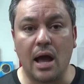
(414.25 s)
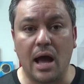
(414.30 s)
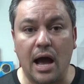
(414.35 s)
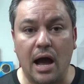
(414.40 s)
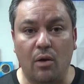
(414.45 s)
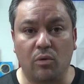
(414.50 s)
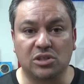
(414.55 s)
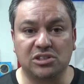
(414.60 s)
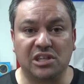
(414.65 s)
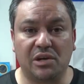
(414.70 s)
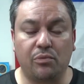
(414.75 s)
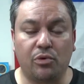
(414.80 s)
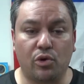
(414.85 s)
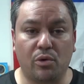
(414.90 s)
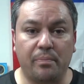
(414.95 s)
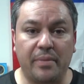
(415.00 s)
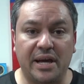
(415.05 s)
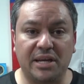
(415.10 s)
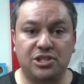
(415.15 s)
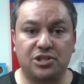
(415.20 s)
I was able to
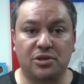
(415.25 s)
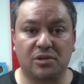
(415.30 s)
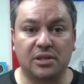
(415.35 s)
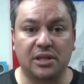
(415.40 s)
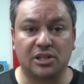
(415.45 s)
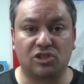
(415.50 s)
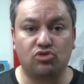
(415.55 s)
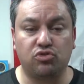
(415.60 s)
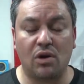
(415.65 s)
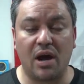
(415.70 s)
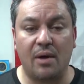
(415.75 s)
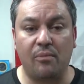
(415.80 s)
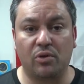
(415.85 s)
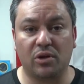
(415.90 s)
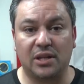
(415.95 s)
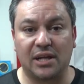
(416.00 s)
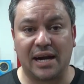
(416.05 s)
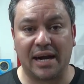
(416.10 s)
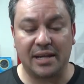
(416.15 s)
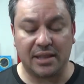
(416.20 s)
measure the travel
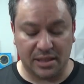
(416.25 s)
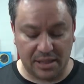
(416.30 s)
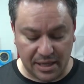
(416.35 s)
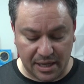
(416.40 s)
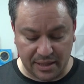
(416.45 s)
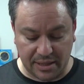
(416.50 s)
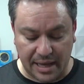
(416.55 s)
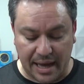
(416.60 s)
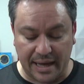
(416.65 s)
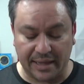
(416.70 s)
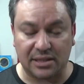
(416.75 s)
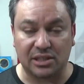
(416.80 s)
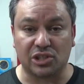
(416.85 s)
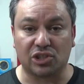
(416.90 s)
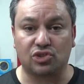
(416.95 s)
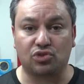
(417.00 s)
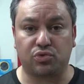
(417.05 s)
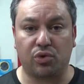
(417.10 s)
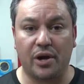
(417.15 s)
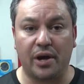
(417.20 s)
that I did at the
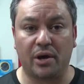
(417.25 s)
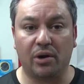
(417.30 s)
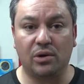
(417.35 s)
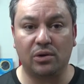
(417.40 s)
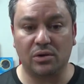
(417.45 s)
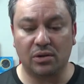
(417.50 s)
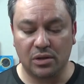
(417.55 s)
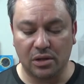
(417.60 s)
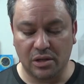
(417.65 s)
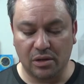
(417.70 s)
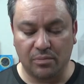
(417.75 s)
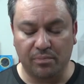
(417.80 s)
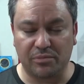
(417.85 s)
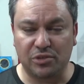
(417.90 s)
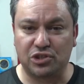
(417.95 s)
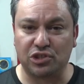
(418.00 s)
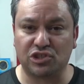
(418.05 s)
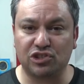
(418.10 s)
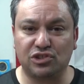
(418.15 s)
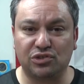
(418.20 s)
trail
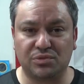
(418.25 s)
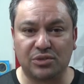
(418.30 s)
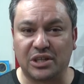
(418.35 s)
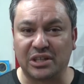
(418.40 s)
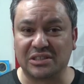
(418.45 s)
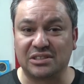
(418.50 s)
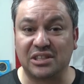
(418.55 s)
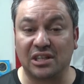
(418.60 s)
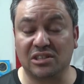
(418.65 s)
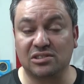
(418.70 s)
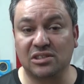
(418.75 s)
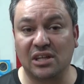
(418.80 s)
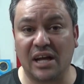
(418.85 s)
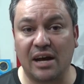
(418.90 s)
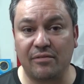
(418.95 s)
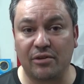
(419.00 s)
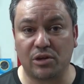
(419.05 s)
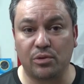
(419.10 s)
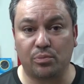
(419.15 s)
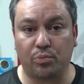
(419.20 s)
just because it doesn't
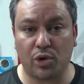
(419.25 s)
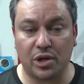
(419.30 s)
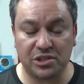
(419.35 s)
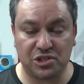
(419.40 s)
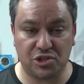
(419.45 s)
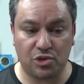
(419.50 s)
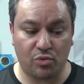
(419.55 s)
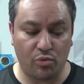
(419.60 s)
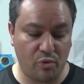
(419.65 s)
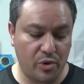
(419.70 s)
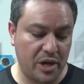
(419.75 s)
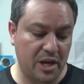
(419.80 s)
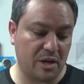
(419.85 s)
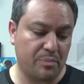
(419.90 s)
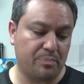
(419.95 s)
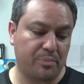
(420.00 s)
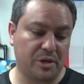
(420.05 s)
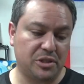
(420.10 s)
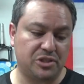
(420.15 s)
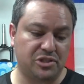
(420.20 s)
have a compression ring
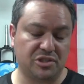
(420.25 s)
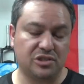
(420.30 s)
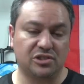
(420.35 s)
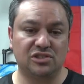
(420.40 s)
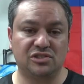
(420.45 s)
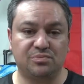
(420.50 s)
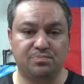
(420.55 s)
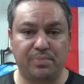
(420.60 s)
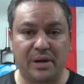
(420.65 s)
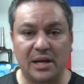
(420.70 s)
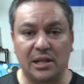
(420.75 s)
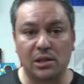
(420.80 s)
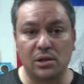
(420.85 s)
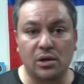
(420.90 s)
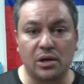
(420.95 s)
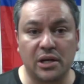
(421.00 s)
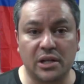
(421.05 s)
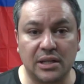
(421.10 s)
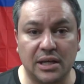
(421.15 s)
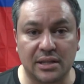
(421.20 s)
but just by
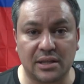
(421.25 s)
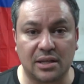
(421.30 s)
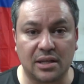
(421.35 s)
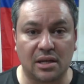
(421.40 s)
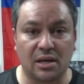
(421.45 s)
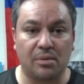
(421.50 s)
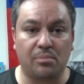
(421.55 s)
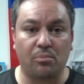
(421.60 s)
looking at the